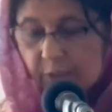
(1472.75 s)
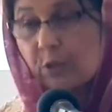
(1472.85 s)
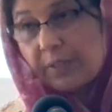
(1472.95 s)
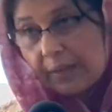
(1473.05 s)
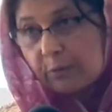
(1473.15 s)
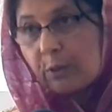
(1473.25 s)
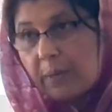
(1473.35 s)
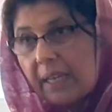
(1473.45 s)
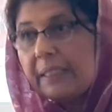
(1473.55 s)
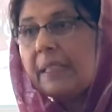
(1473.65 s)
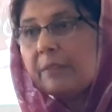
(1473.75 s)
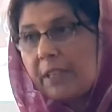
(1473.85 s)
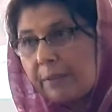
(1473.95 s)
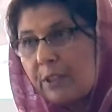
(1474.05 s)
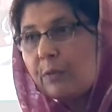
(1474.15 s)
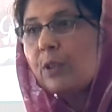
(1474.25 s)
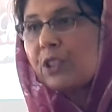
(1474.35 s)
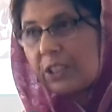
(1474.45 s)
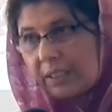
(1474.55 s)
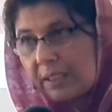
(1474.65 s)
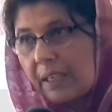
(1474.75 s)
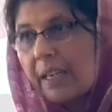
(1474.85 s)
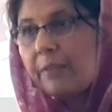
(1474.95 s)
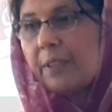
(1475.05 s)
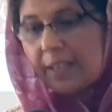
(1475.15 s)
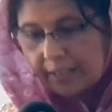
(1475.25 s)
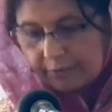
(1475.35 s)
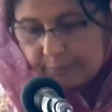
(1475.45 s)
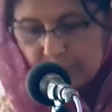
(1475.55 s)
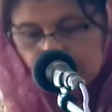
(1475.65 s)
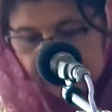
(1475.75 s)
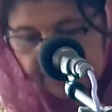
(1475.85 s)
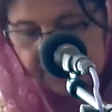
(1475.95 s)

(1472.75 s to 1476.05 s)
So we have Gurbani, we have devotion, and we have music.